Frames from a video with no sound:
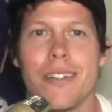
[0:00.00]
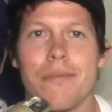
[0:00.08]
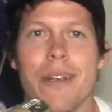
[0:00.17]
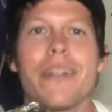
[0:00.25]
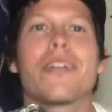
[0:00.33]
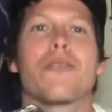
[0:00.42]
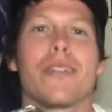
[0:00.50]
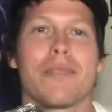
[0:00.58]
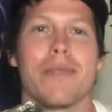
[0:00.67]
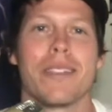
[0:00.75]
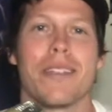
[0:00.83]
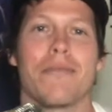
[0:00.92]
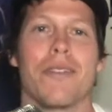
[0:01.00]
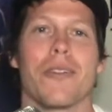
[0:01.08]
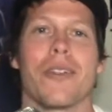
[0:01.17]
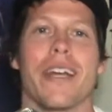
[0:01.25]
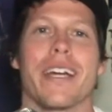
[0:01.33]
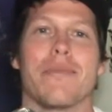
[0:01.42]
Merry Christmas, you
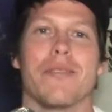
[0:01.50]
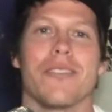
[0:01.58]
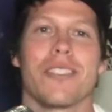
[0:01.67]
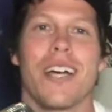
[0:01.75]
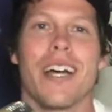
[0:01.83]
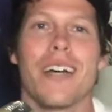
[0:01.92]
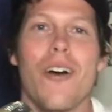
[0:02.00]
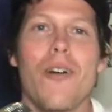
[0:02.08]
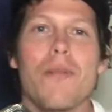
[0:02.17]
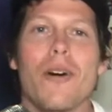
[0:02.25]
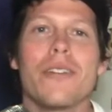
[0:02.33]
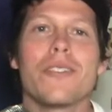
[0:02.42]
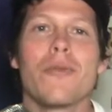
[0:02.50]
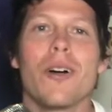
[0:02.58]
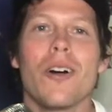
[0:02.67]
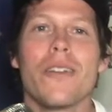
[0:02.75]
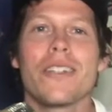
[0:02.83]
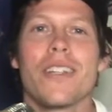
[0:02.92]
filthy animals. I hope all is
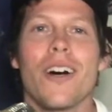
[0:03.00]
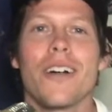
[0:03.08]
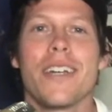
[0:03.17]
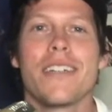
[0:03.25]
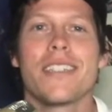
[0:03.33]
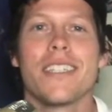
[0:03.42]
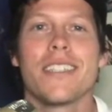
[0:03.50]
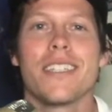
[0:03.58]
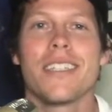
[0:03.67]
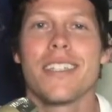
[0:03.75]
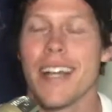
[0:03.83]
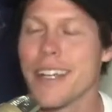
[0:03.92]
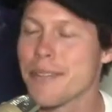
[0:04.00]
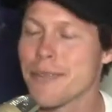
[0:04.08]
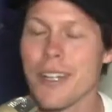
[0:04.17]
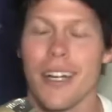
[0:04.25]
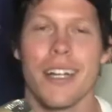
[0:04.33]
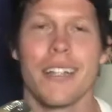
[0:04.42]
well this holiday season, and if
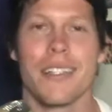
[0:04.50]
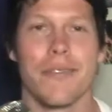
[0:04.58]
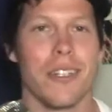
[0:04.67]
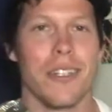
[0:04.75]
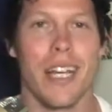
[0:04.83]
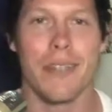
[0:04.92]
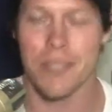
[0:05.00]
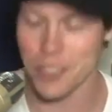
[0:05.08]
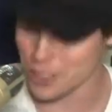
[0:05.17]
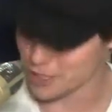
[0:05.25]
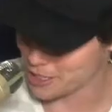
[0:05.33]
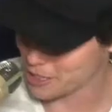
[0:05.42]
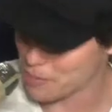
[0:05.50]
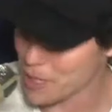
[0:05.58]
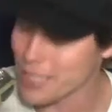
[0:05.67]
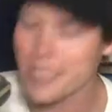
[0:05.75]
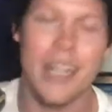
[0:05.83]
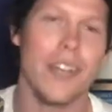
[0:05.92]
not, if your life is just
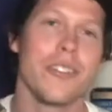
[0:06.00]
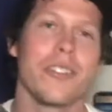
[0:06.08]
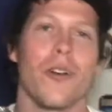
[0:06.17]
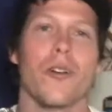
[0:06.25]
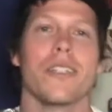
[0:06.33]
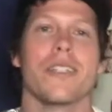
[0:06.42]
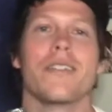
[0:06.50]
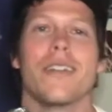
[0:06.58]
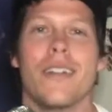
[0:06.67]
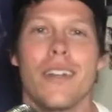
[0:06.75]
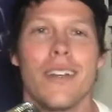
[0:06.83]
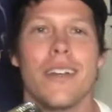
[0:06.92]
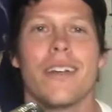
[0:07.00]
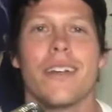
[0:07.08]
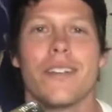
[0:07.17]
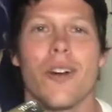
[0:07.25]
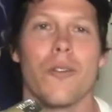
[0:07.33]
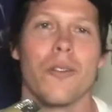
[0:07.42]
spinning down the toilet,
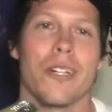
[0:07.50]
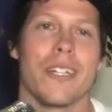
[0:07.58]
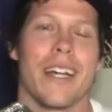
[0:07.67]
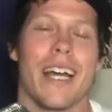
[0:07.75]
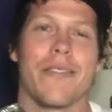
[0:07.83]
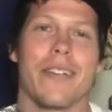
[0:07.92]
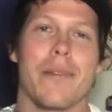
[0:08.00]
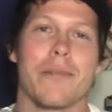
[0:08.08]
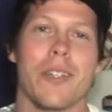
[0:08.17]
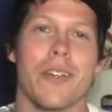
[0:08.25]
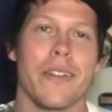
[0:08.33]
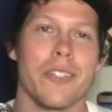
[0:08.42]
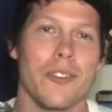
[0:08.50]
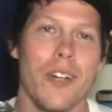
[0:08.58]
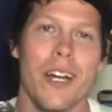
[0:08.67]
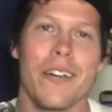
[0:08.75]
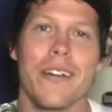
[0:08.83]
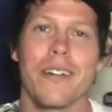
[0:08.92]
don't worry. I have an episode of the
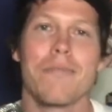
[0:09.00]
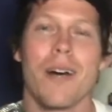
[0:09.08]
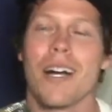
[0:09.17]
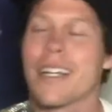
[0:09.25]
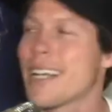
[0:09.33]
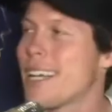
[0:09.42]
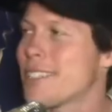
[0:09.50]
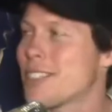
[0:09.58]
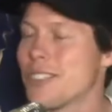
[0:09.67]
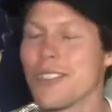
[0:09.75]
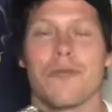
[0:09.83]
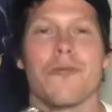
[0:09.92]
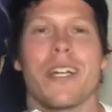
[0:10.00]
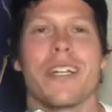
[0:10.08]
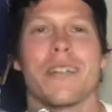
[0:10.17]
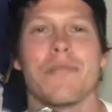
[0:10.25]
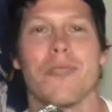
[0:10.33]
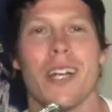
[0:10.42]
Trial and Error podcast just ready
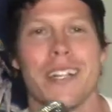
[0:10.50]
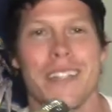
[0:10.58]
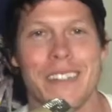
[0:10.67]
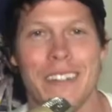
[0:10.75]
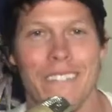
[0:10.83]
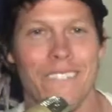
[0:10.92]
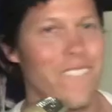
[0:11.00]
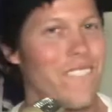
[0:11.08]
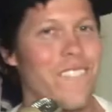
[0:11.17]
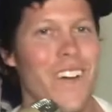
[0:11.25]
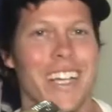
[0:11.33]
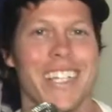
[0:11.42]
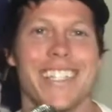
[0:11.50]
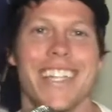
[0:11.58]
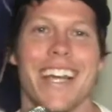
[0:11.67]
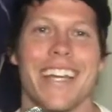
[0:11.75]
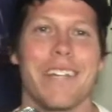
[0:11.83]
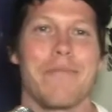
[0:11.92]
to brighten your f***ing
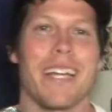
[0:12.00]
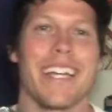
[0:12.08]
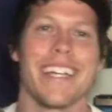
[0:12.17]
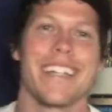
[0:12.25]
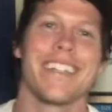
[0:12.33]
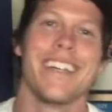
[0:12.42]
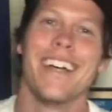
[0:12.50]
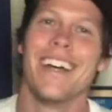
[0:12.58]
day, man.